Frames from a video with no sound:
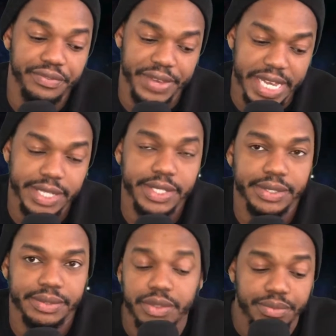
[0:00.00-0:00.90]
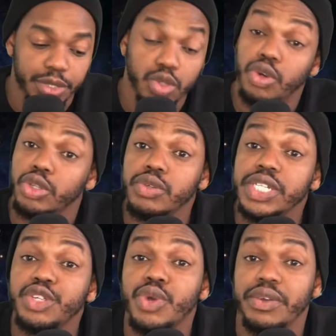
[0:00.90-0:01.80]
face. So on those
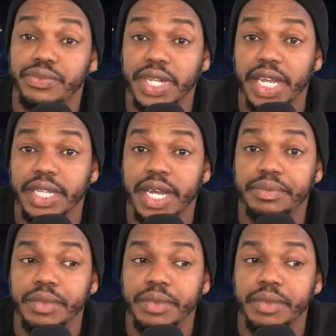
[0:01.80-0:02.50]
days where I feel like that,